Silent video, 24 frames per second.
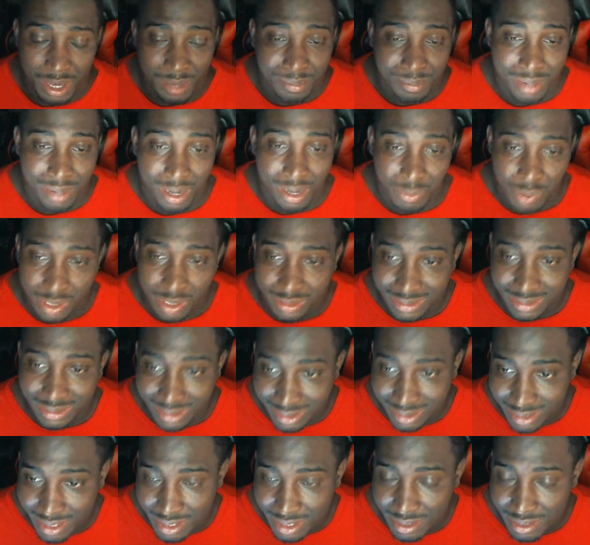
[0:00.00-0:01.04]
But I want to
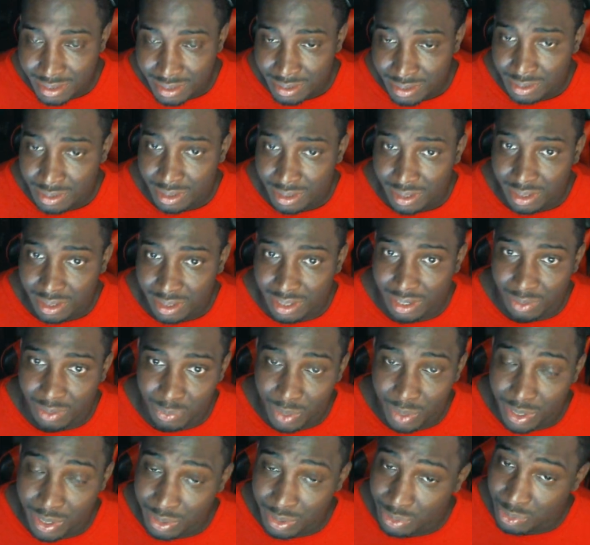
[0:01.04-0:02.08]
see uh,
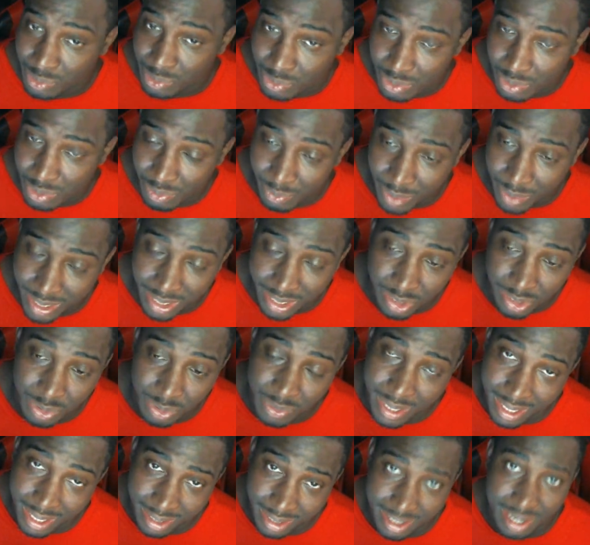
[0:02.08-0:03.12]
what new, if we get a new
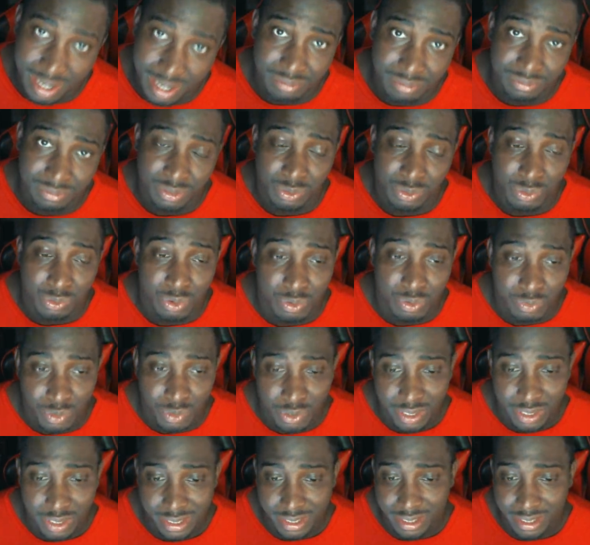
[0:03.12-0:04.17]
L F or if we're
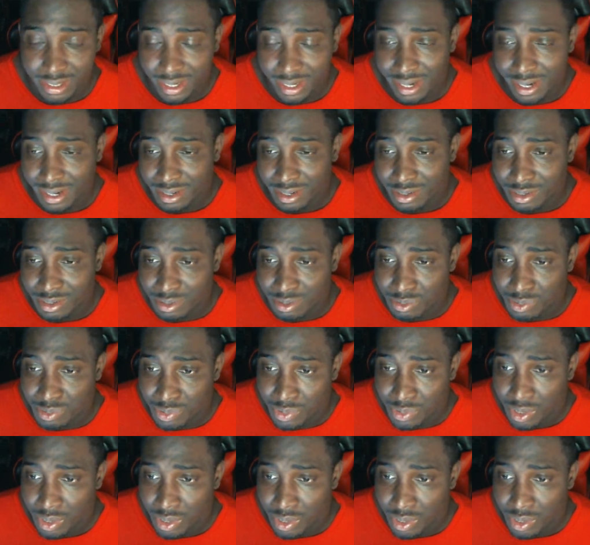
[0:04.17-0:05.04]
going to get a new